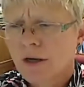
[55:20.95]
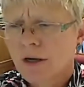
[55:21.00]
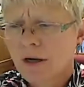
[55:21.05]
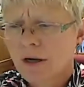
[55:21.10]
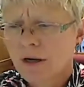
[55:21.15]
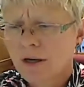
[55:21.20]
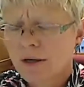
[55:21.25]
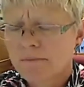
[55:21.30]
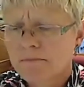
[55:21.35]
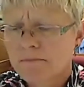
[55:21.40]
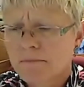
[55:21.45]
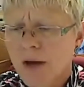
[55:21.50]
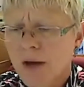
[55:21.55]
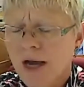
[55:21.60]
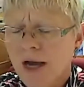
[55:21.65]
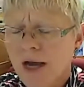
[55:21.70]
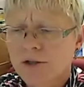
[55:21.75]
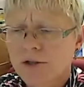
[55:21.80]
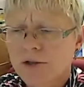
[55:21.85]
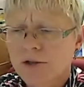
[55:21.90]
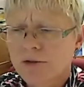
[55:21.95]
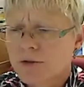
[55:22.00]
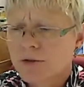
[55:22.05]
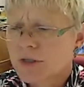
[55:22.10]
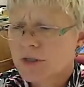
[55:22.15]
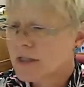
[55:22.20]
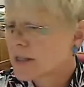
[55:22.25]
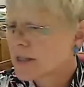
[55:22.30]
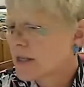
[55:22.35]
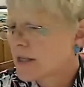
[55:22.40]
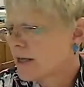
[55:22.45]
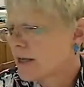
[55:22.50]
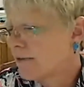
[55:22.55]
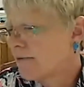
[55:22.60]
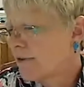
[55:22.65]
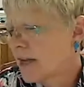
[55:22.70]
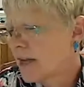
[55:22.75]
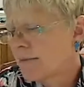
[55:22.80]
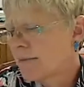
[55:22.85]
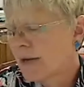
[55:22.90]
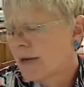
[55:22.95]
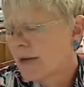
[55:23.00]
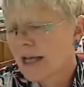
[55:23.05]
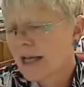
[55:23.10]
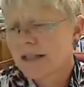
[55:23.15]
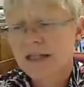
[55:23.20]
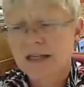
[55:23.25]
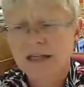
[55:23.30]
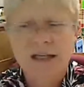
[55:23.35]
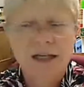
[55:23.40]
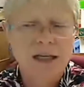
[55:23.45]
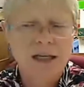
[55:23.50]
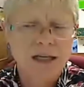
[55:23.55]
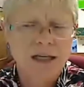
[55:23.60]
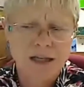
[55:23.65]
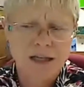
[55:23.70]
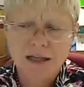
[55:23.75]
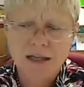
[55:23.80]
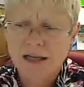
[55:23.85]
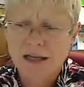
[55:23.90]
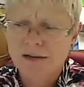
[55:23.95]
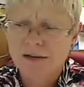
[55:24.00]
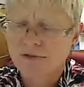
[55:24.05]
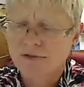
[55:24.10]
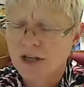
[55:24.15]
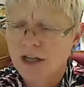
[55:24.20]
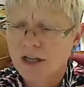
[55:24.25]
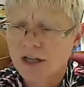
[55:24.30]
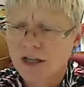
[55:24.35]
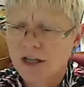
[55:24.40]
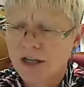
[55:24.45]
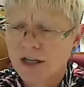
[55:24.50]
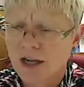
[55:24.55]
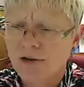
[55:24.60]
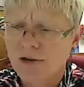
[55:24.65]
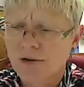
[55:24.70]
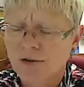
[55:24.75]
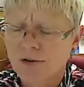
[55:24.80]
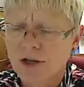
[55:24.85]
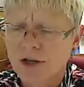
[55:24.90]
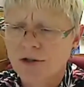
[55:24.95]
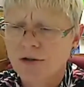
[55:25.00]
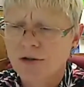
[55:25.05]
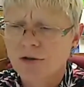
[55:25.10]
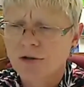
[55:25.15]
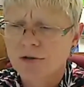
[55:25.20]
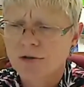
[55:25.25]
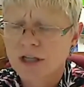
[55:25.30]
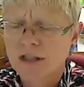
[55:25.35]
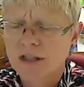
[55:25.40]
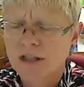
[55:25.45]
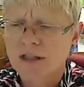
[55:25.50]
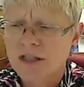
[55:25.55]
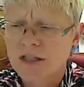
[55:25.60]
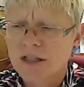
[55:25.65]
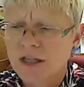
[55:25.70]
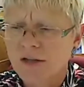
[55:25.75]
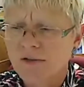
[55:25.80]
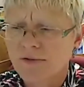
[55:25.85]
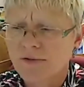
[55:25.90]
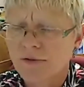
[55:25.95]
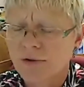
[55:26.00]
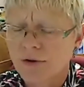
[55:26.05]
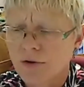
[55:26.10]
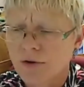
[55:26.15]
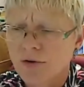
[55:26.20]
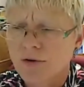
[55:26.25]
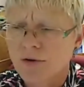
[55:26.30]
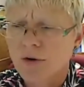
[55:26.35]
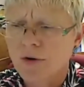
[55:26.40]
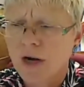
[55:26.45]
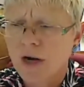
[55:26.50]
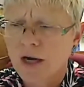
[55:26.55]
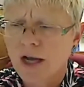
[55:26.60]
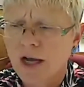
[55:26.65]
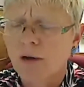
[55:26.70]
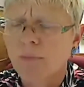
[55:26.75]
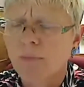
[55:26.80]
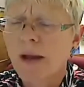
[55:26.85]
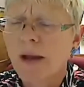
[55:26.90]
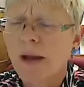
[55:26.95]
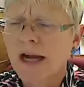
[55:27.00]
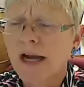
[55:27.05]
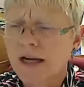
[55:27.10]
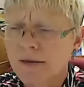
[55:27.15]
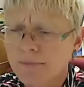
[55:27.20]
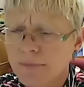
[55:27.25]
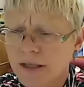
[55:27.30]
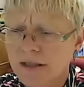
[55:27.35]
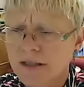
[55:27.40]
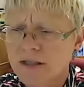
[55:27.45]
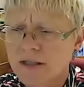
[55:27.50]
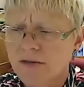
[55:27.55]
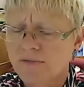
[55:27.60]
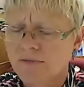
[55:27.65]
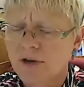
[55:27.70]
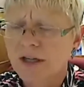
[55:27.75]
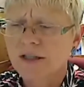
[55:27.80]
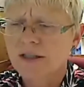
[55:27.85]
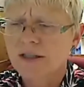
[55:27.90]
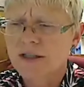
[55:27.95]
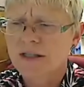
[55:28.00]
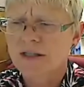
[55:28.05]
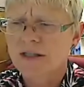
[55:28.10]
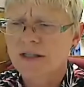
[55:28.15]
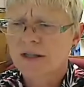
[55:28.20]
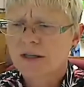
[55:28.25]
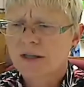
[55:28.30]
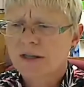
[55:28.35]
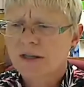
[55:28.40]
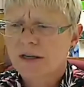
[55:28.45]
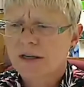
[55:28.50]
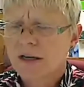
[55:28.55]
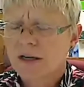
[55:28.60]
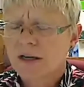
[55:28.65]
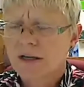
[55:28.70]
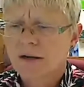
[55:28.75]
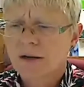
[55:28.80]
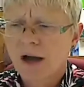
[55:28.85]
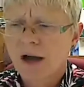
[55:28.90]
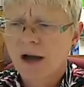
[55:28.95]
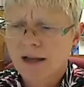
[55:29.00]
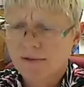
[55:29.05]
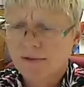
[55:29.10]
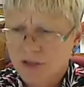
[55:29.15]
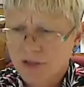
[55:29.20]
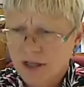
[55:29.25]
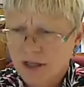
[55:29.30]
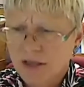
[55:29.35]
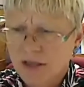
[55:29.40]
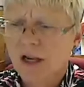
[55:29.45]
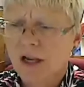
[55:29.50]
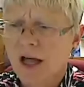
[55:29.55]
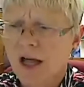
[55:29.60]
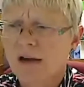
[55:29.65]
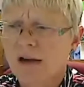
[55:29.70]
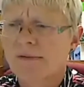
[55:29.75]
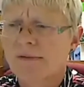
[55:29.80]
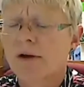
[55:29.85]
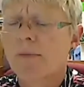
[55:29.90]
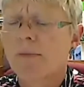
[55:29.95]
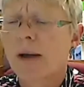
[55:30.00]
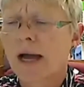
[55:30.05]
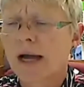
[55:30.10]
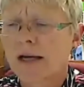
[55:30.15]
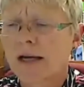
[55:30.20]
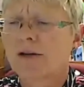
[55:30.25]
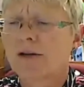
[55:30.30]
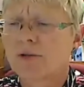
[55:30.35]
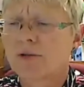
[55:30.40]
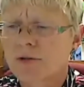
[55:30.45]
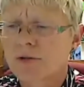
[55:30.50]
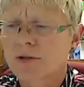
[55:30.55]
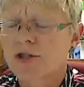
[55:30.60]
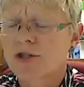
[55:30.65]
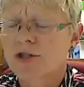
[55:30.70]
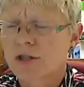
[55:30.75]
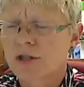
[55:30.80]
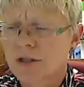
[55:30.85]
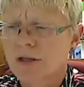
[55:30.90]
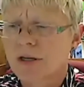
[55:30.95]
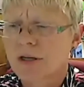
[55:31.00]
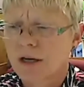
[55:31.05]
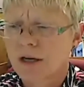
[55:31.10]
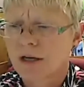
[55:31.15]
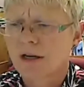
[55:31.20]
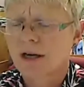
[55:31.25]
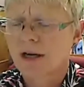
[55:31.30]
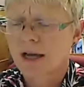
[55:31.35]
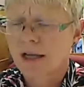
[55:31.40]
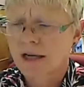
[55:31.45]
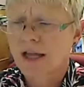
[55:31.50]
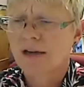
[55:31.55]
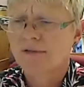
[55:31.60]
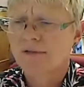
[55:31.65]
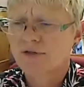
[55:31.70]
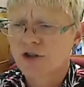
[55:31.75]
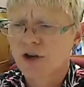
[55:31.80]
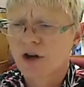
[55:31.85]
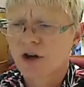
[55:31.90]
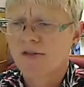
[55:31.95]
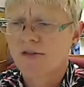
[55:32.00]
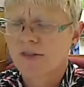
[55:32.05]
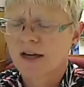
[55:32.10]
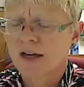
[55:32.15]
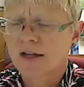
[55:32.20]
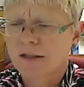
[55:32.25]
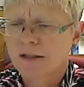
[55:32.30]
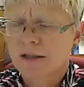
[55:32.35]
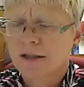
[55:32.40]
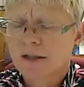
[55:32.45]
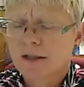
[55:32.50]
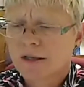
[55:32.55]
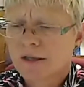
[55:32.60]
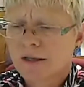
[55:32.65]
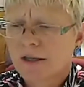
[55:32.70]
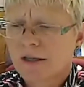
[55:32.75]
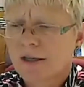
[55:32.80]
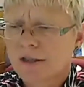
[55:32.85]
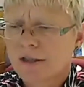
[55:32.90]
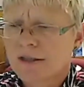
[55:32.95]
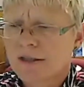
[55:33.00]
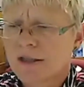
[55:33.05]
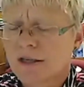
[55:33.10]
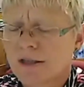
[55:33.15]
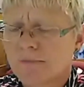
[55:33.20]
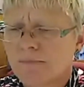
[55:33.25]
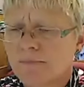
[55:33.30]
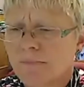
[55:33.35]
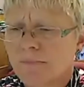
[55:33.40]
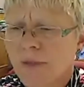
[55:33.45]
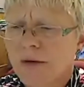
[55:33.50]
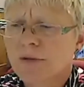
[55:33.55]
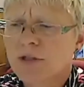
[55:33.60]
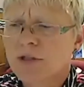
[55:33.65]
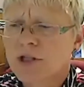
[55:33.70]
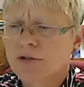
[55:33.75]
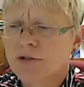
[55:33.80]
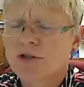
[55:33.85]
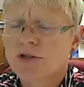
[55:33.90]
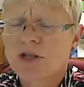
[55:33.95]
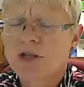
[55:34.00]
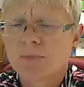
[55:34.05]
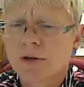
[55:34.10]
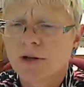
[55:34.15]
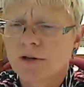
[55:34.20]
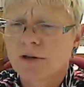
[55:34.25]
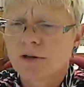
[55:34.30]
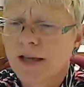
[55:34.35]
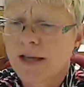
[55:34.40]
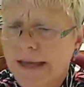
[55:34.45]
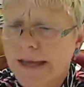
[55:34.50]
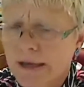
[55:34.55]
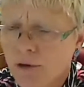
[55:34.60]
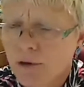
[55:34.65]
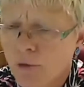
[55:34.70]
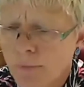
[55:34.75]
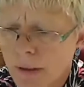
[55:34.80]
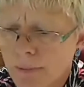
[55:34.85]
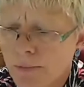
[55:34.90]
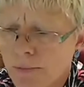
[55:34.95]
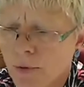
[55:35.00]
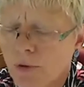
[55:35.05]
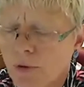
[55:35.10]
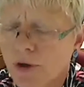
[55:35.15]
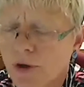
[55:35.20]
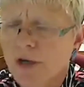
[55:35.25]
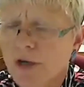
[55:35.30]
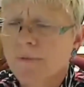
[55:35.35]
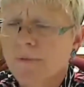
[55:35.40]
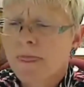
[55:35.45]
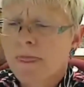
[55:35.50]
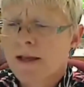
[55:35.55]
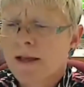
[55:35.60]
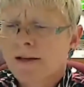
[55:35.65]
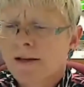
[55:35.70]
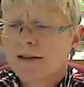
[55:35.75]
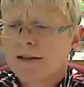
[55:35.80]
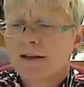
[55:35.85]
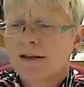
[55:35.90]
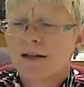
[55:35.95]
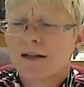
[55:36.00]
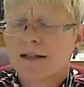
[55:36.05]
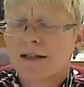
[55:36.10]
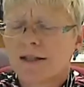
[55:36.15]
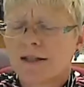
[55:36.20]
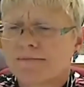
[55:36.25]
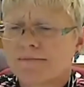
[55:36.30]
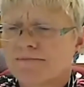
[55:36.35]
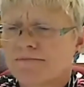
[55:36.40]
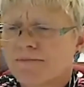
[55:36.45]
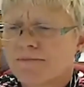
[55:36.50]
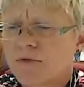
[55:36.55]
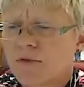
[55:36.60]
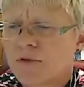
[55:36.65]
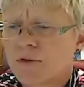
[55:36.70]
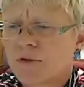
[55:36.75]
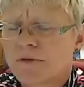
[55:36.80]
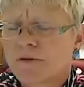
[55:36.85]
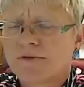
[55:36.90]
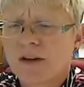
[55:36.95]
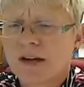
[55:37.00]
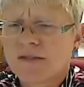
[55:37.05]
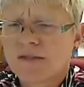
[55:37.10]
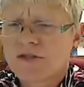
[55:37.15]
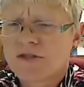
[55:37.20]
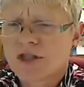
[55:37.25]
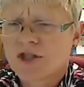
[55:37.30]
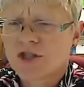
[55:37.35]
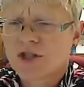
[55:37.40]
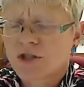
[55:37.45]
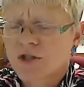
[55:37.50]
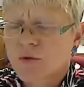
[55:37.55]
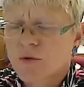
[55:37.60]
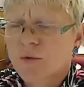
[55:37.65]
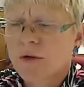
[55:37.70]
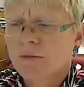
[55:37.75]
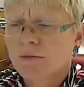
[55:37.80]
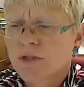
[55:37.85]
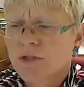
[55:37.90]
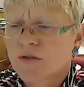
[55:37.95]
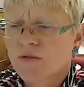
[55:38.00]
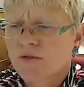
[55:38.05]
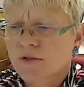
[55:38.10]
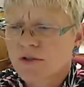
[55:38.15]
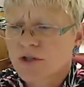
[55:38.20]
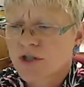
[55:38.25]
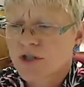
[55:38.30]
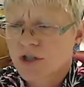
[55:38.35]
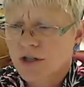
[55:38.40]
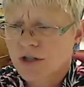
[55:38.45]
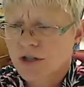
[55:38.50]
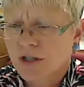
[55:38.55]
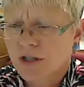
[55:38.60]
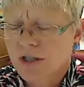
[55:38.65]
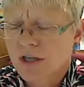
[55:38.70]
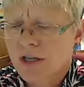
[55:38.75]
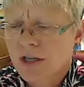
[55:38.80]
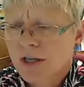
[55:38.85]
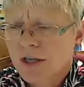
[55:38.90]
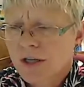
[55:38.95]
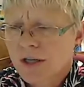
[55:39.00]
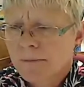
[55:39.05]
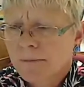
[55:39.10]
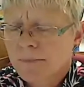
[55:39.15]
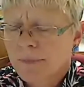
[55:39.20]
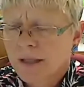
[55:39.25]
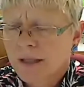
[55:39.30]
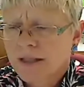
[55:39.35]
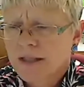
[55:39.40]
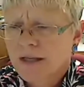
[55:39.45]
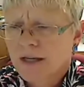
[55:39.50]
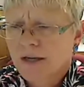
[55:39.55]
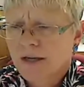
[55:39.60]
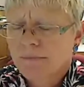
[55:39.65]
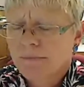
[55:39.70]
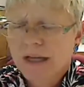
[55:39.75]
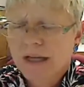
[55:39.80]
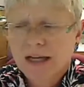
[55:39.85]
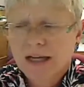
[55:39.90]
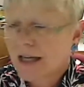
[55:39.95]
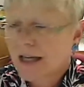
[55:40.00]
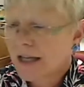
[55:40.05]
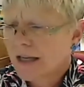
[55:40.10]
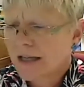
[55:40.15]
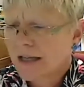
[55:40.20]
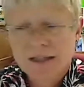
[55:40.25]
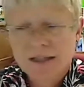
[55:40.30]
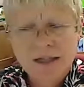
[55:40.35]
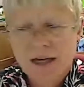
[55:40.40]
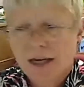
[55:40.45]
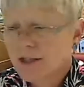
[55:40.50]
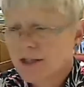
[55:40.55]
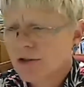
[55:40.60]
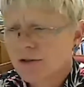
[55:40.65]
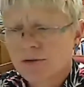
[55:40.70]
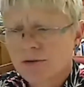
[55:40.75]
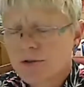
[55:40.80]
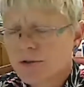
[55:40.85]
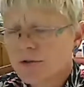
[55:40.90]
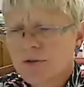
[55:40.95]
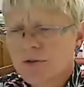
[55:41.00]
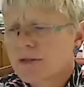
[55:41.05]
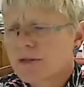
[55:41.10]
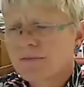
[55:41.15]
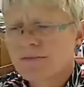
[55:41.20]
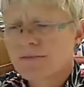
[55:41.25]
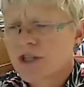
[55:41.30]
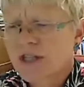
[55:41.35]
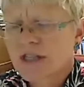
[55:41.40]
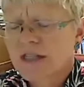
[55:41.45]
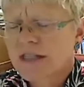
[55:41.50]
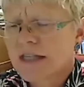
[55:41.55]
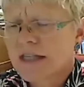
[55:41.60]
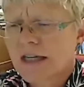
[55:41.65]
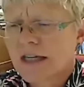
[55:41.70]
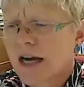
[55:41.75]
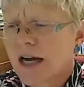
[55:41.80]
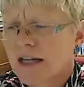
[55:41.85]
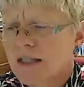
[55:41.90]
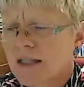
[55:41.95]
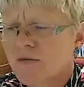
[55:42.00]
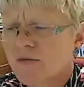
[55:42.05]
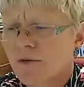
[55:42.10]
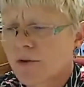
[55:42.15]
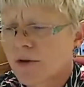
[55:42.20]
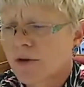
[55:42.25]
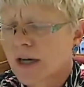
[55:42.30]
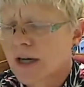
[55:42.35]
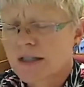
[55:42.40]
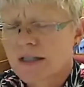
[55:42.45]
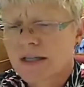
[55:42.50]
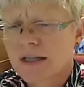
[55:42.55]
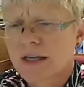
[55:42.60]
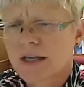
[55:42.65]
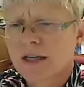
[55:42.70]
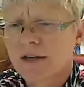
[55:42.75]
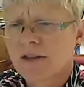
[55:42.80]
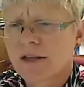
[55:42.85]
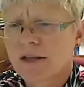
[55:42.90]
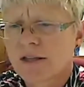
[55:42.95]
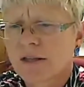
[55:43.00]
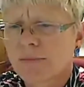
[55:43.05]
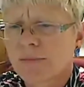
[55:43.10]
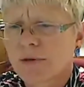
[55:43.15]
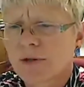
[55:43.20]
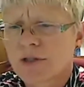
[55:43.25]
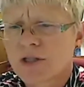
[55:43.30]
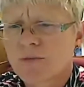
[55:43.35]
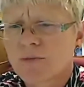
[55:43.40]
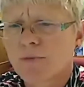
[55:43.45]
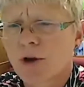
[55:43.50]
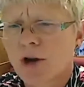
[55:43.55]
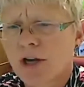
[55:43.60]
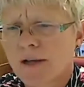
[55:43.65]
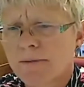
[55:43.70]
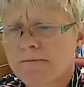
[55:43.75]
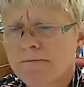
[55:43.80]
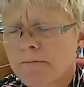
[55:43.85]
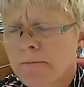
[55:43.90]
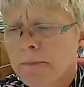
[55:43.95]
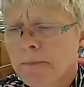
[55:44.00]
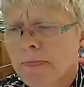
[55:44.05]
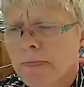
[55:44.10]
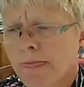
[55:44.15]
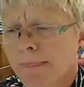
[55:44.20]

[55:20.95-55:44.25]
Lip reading: I use vitamin A, D, E if needed. I know that you need the D for your alpaca because of rickets. I have done a lot of alpaca nutrition and have taught that. I used to be on the AOBA board for 5-6 years when it was first started. But medicated, I don't use, just Decox for coccidia that the birds brought in.